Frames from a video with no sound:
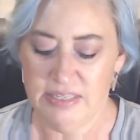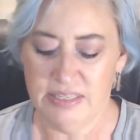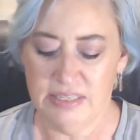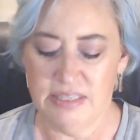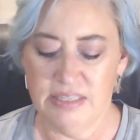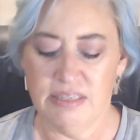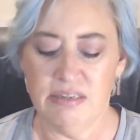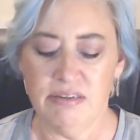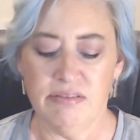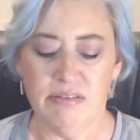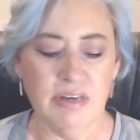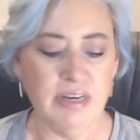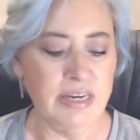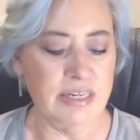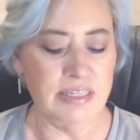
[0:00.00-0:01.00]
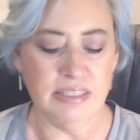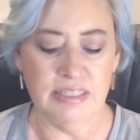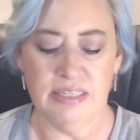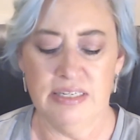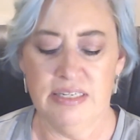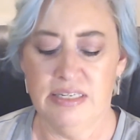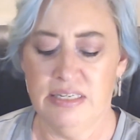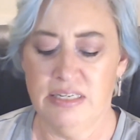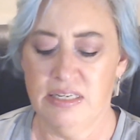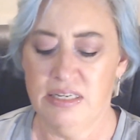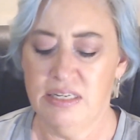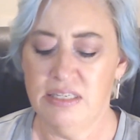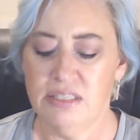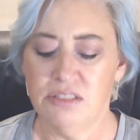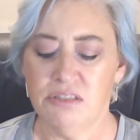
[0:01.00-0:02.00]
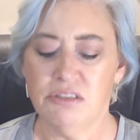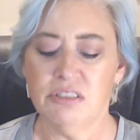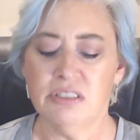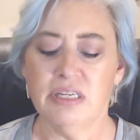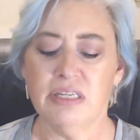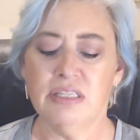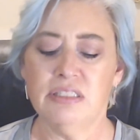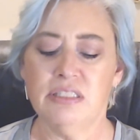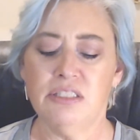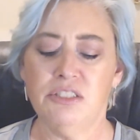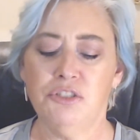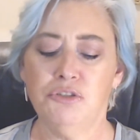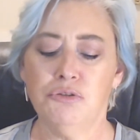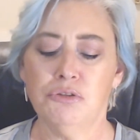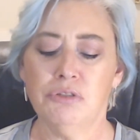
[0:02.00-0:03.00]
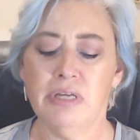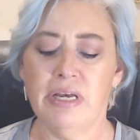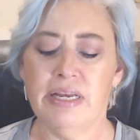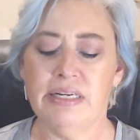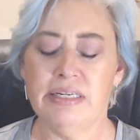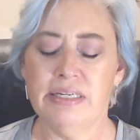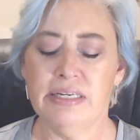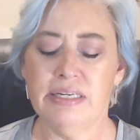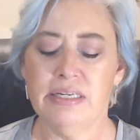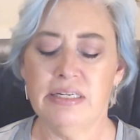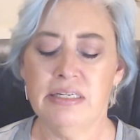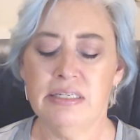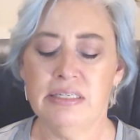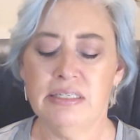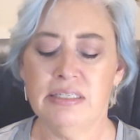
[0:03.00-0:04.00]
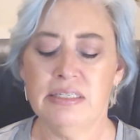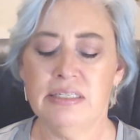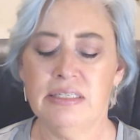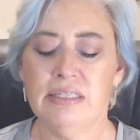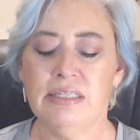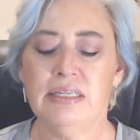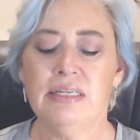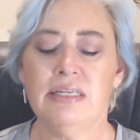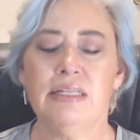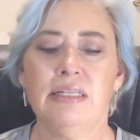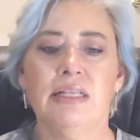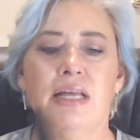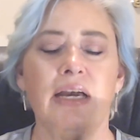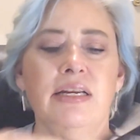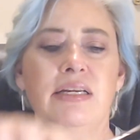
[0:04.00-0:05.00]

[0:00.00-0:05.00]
All right. So it looks like it's a dual-ended. Line and